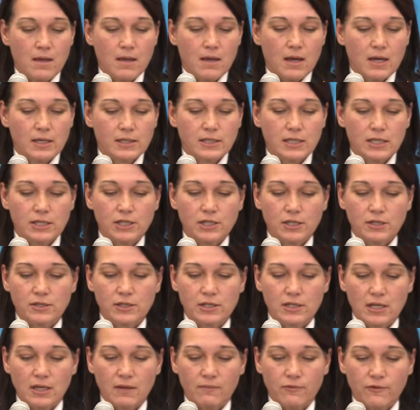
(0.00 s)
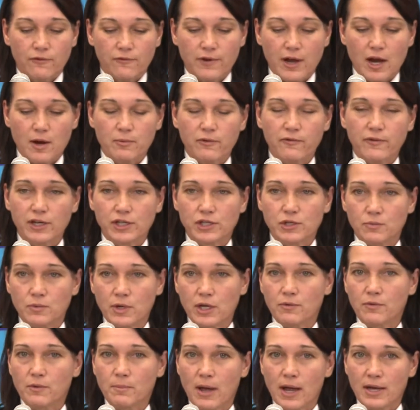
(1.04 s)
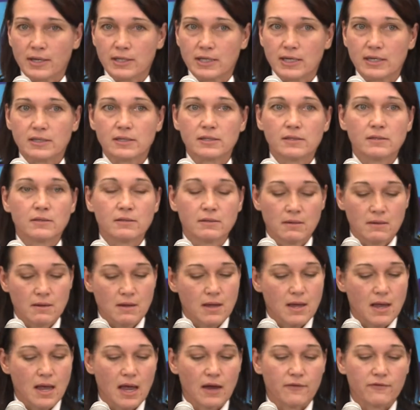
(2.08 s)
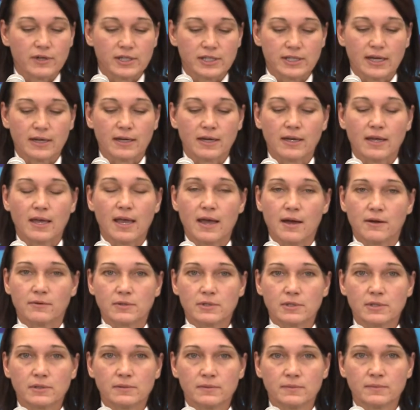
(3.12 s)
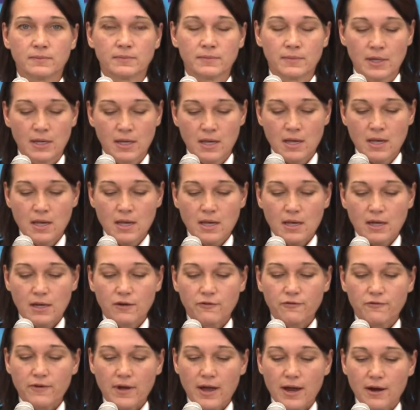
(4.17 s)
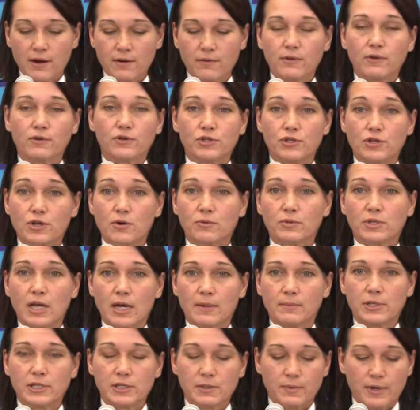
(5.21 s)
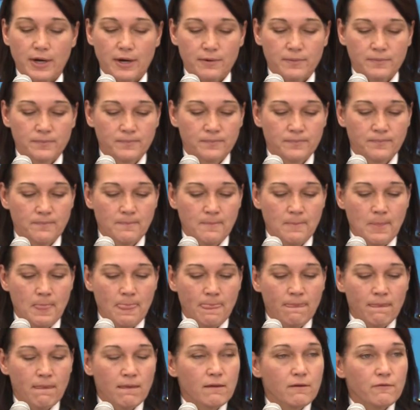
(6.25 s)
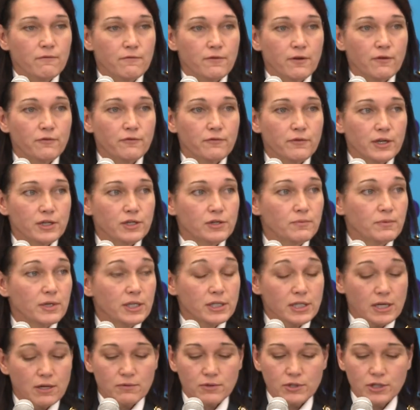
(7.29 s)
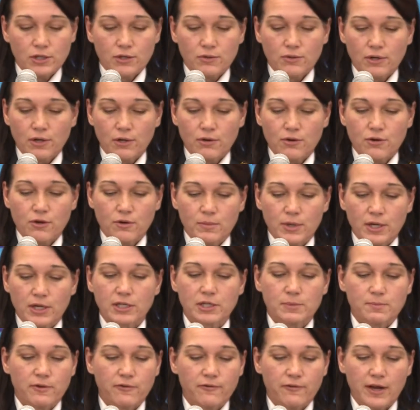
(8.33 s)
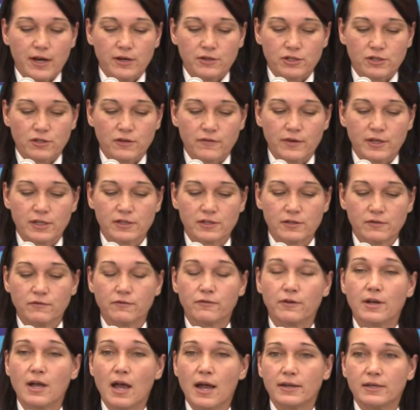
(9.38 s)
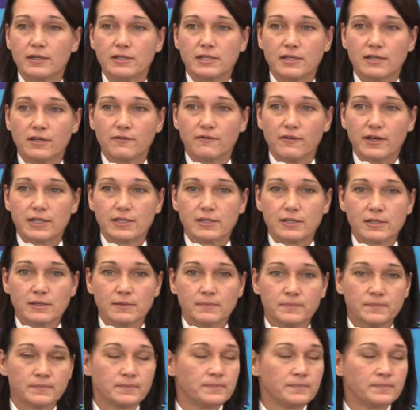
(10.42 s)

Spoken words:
As this year's theme for Fire Prevention Week reminds us, every second counts. In a fire, there's no time to spare. Feel free to reach out to your local municipal fire service for guidance and advice.